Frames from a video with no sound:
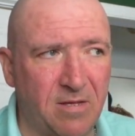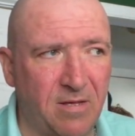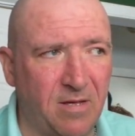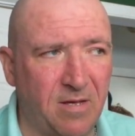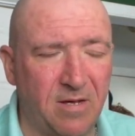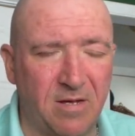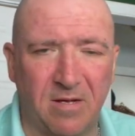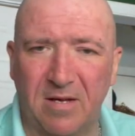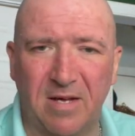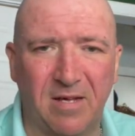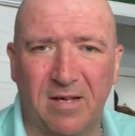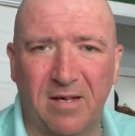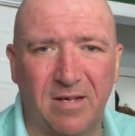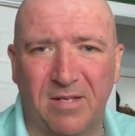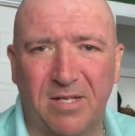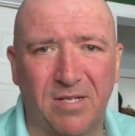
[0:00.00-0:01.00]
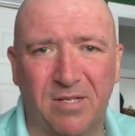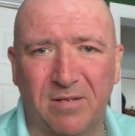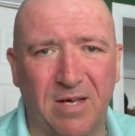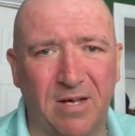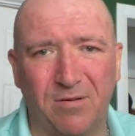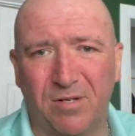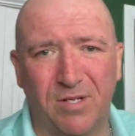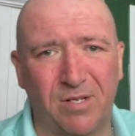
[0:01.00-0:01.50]
Yeah, I, I just,
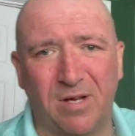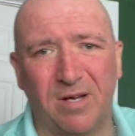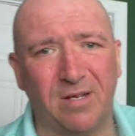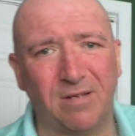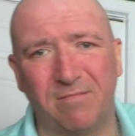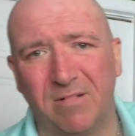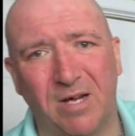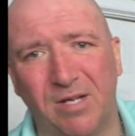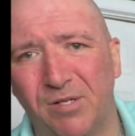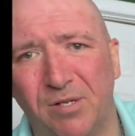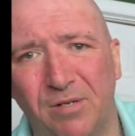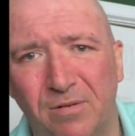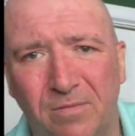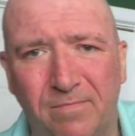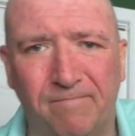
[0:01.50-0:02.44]
I was taught not to.